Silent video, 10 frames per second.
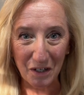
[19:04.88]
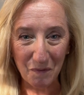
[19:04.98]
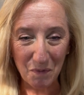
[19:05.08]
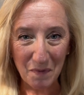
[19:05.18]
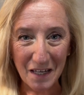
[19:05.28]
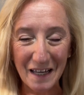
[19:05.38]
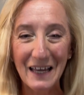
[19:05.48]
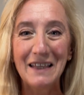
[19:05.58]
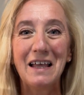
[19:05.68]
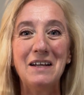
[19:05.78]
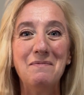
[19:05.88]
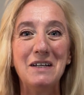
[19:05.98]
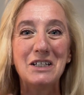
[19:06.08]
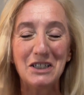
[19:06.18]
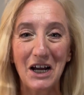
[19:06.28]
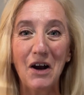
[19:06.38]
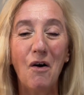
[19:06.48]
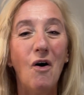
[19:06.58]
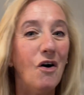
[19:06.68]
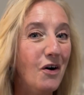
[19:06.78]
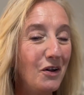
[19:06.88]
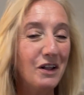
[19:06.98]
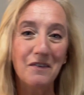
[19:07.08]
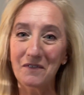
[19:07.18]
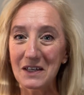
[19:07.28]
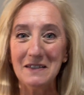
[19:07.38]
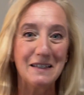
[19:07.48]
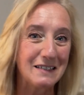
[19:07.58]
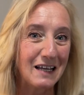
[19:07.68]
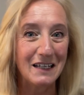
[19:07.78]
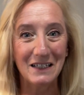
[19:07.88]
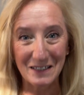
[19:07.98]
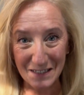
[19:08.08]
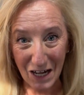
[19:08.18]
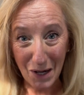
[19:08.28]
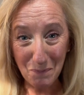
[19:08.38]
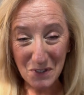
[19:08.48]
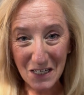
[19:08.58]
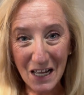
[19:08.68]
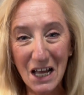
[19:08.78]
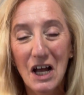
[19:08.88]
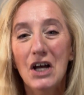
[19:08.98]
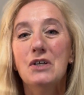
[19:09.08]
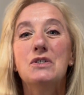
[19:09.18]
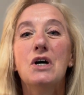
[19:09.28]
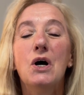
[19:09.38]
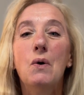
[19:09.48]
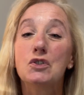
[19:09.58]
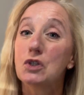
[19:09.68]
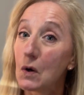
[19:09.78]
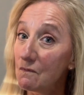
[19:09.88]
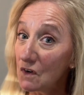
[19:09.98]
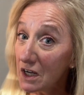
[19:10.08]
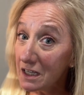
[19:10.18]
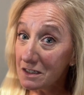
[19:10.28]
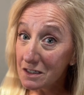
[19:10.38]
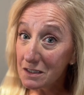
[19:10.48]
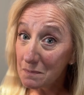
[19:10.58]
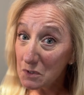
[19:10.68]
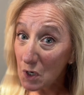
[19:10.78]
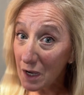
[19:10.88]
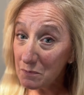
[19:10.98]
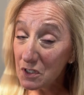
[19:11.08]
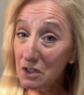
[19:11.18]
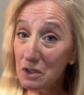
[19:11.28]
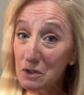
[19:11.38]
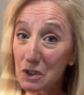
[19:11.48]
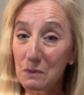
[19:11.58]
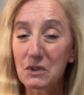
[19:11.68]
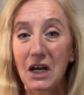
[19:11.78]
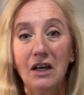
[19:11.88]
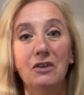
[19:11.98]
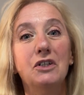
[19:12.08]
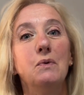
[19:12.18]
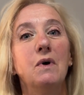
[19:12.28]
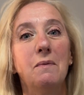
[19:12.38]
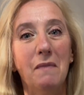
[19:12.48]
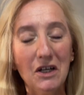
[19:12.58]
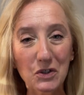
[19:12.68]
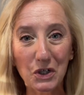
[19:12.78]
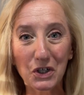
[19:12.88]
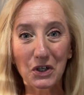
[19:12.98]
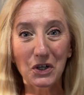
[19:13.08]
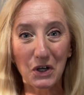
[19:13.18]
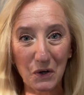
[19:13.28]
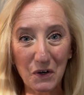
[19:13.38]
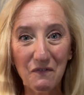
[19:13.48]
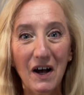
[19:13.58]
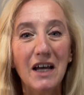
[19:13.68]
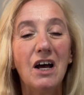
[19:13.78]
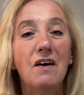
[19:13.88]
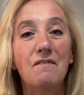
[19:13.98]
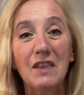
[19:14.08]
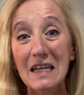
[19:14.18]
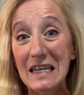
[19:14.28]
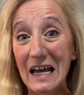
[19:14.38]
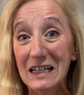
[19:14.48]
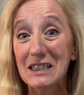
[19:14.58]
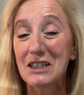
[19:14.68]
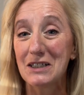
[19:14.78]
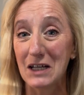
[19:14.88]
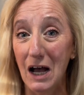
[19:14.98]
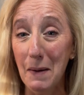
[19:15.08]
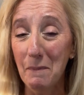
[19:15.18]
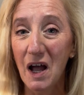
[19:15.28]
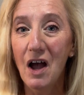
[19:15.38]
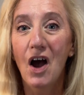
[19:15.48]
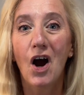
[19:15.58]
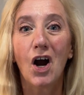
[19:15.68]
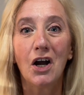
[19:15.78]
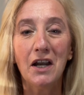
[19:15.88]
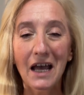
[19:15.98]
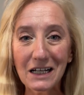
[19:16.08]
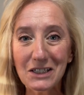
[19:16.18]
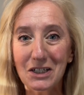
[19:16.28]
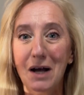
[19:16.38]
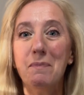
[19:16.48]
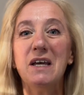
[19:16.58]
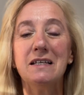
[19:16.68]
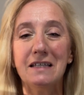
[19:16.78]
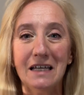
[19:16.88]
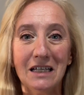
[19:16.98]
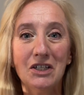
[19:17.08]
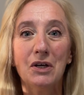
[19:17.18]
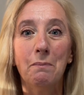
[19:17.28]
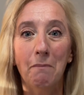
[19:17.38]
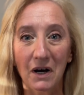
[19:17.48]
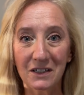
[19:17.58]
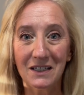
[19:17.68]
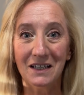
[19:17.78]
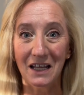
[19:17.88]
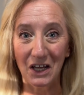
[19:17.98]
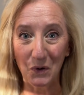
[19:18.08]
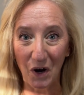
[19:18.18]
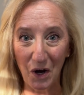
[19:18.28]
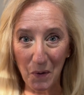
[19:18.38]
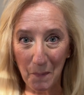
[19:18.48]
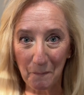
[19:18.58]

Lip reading: with me and letting me share all of these exciting stops. So don't forget to subscribe to the YouTube channel. You want to make sure you're notified of the next stop. Our next stop is into Montenegro.